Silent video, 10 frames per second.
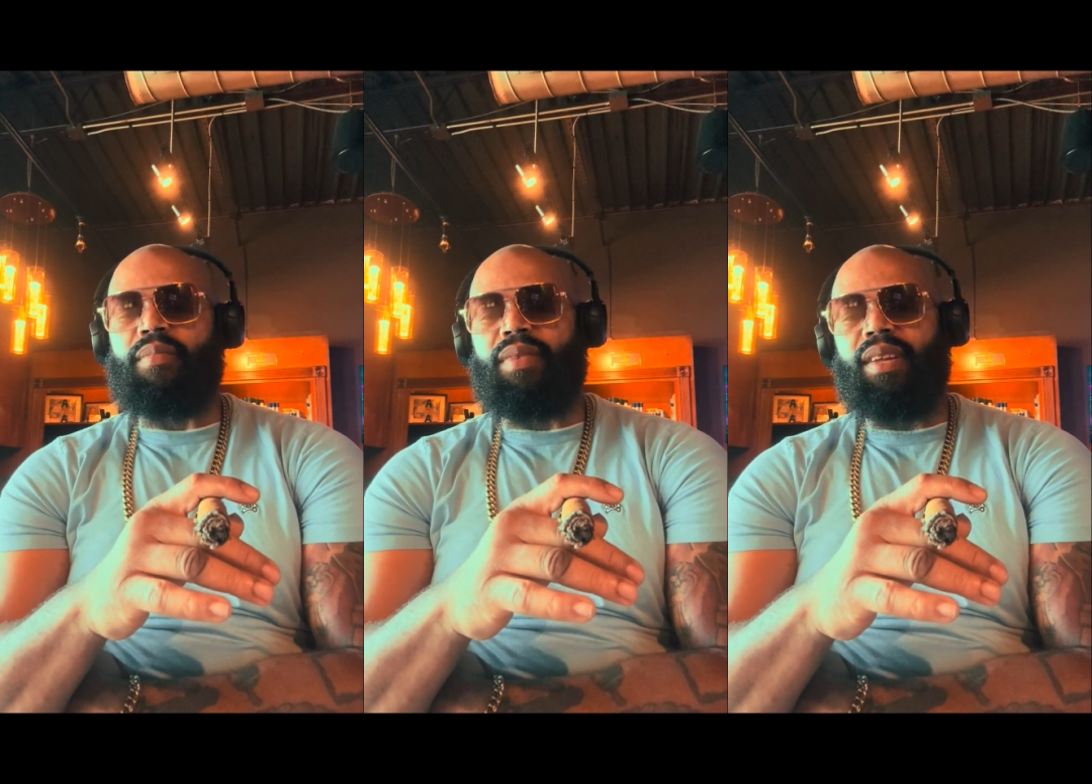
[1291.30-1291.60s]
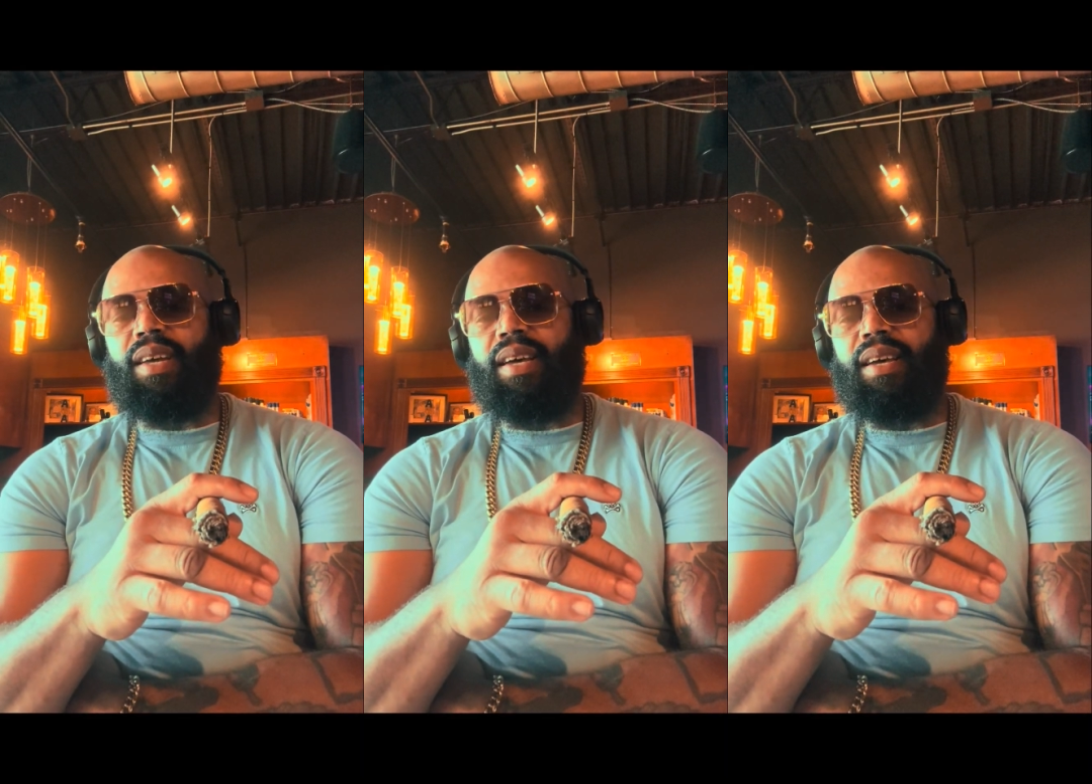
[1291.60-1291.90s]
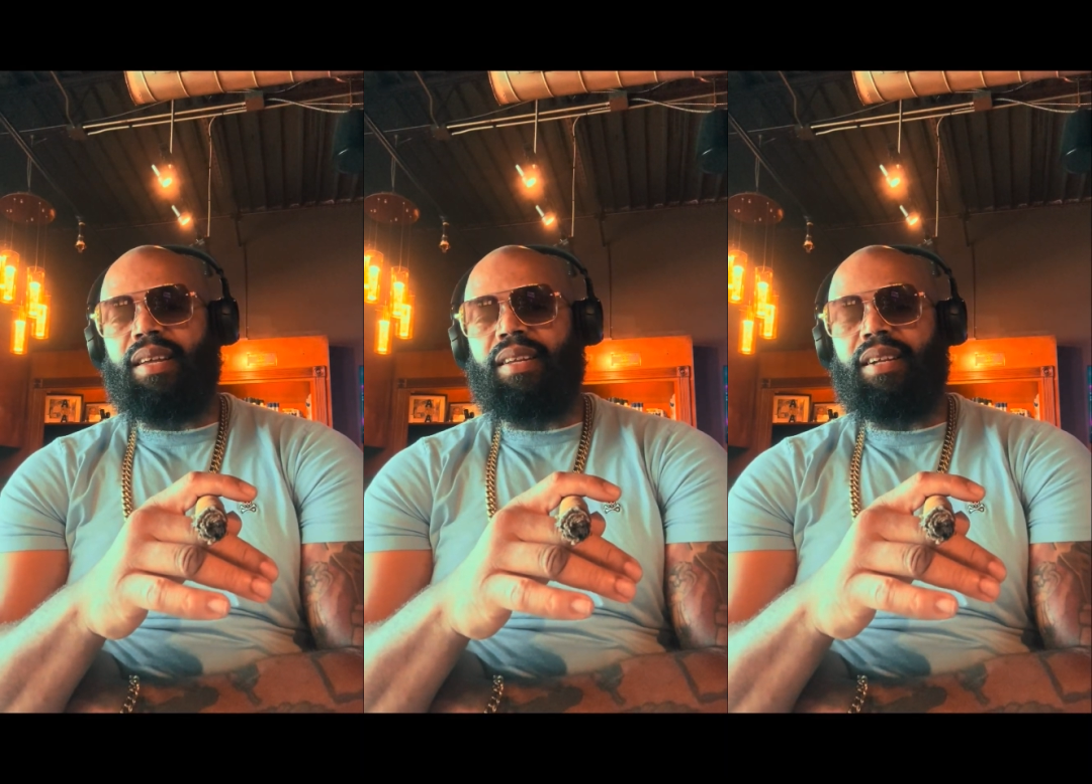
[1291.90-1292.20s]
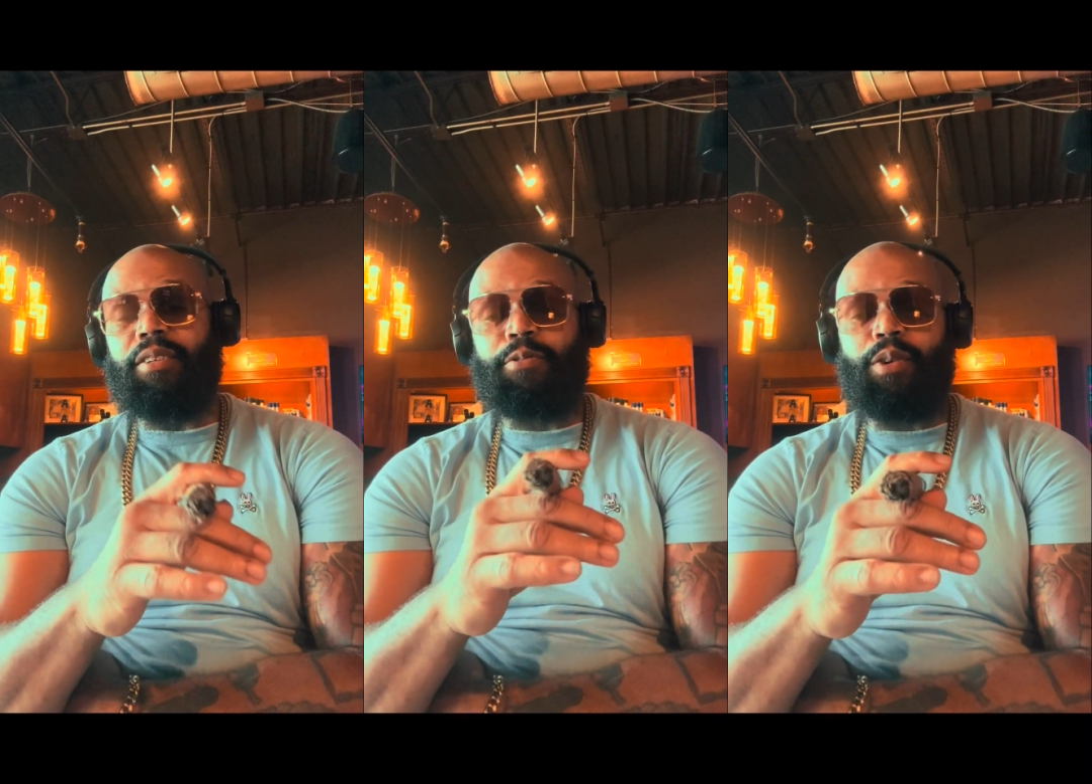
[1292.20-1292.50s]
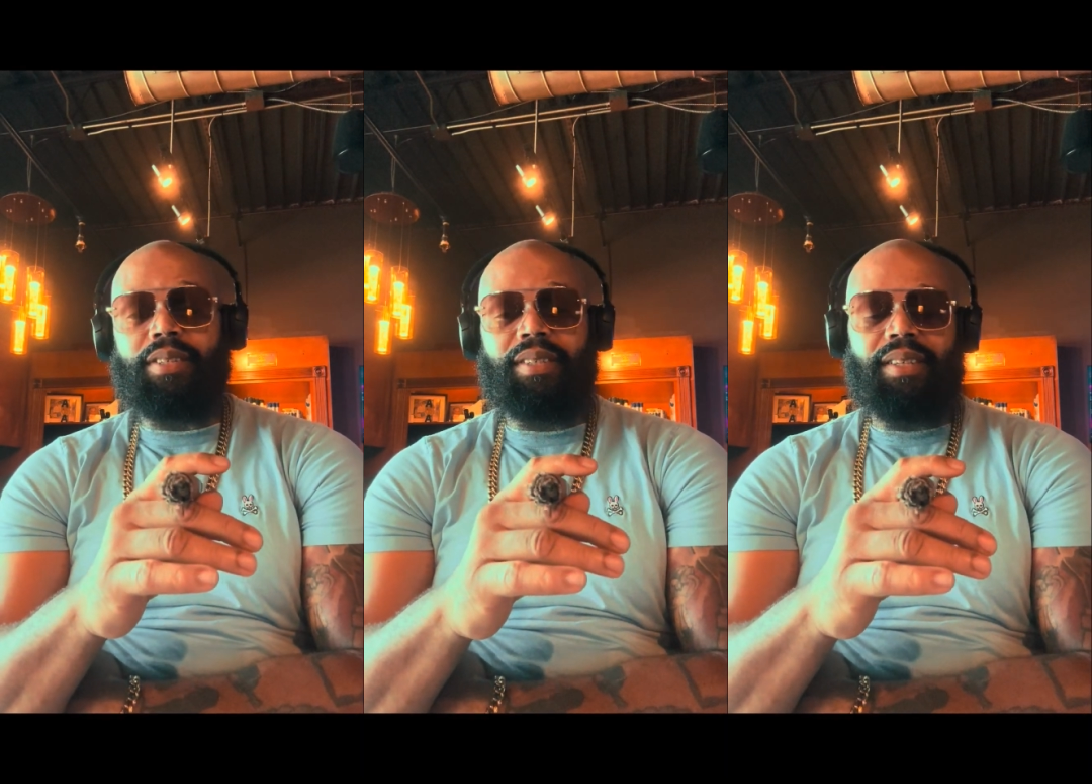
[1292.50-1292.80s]
And
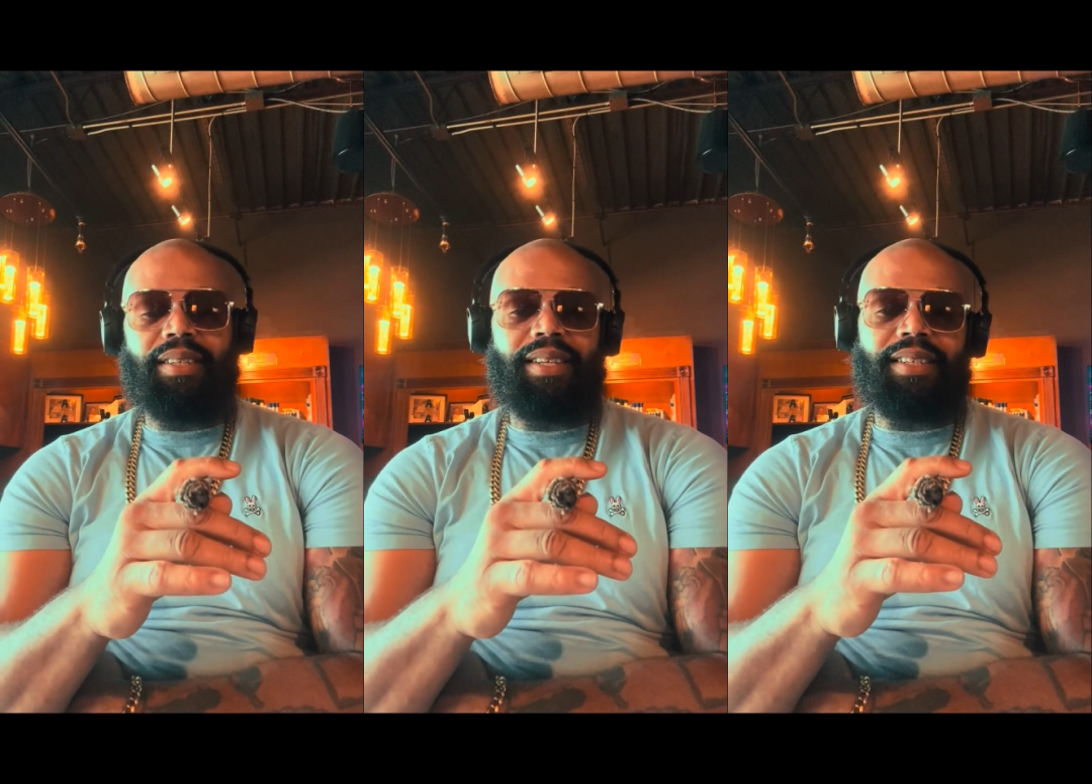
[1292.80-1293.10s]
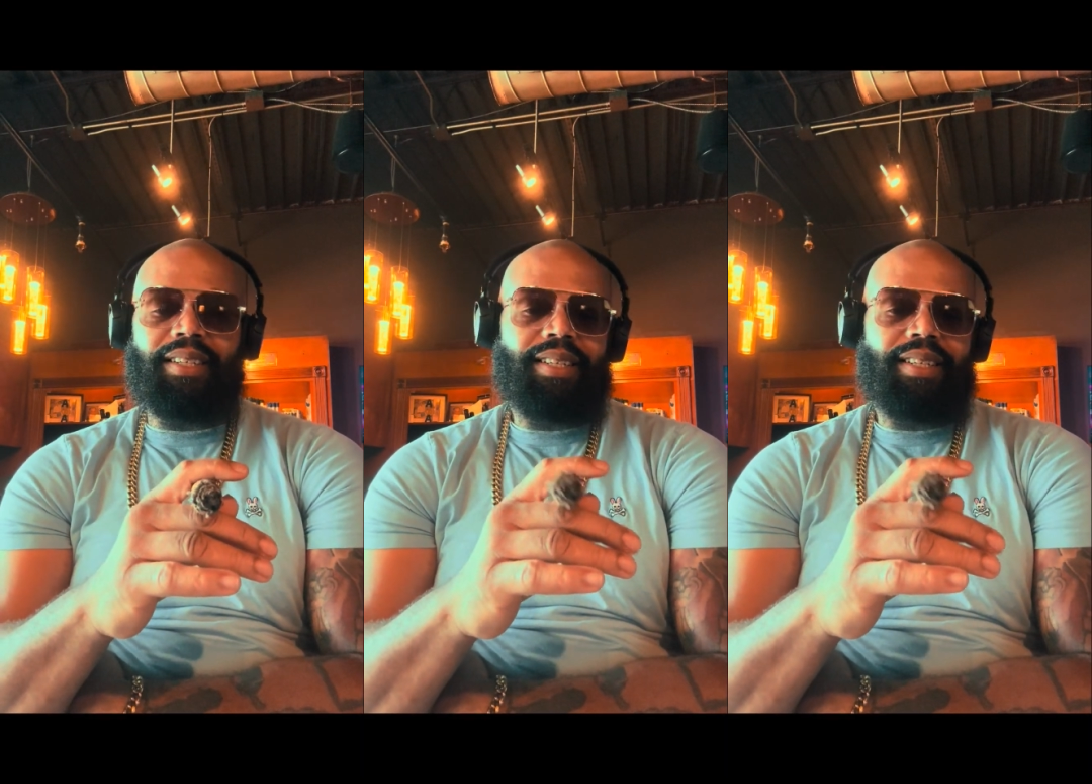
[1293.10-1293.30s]
unfortunately, they're